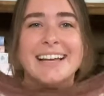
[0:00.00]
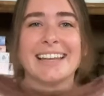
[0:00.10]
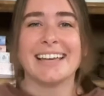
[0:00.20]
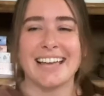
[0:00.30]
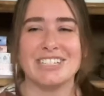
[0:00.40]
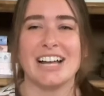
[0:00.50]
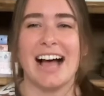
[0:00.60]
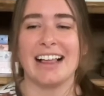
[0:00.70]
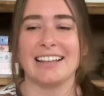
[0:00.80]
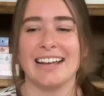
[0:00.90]
the kitschy
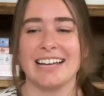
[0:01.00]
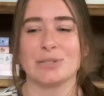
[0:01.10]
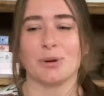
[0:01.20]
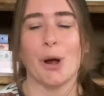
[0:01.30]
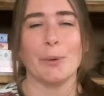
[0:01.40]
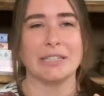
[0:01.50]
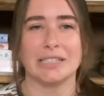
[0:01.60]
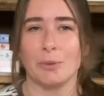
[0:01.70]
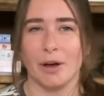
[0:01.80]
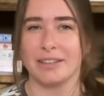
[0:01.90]
holidays were always
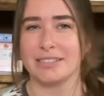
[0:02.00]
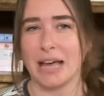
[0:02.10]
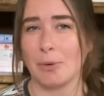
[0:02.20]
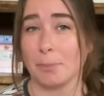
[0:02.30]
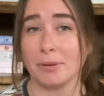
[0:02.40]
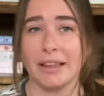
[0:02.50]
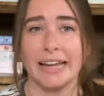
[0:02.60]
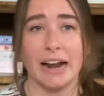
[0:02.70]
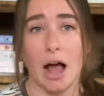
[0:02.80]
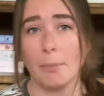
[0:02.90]
the ones that were
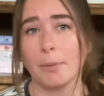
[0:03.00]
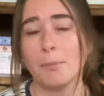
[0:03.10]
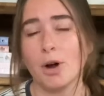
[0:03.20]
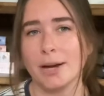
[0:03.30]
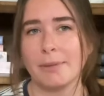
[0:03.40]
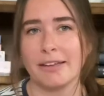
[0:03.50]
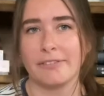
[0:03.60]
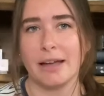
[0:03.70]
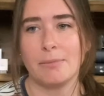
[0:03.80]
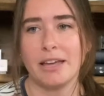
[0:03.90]
played up more in my
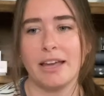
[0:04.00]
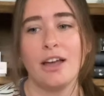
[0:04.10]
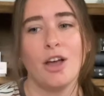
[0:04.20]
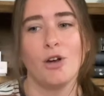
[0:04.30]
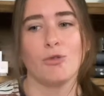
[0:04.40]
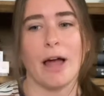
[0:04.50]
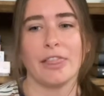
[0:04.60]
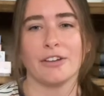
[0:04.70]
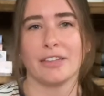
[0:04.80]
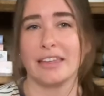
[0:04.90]
family
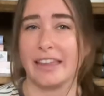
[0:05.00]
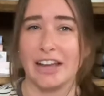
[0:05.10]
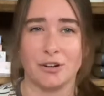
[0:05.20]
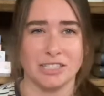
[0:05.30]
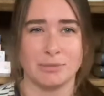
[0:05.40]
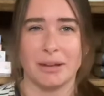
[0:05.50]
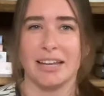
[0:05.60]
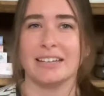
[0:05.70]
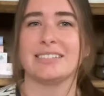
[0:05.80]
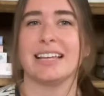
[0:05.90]
rather than like
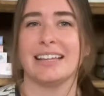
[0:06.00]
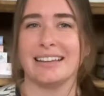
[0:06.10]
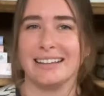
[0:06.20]
Christmas and